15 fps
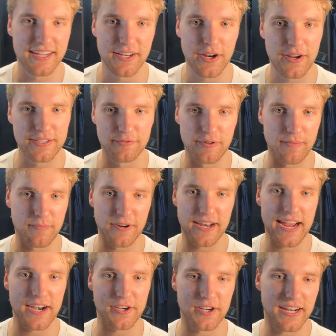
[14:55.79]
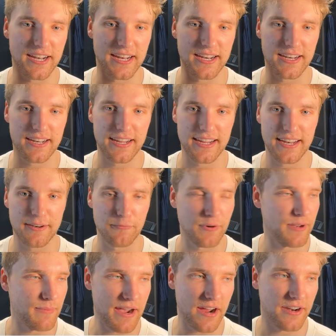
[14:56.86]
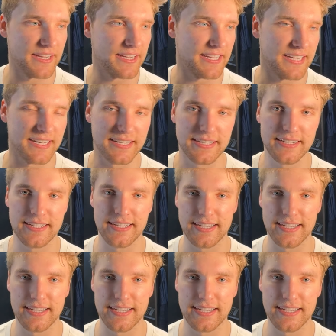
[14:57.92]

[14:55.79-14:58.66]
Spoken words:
his rim protection and rebounding and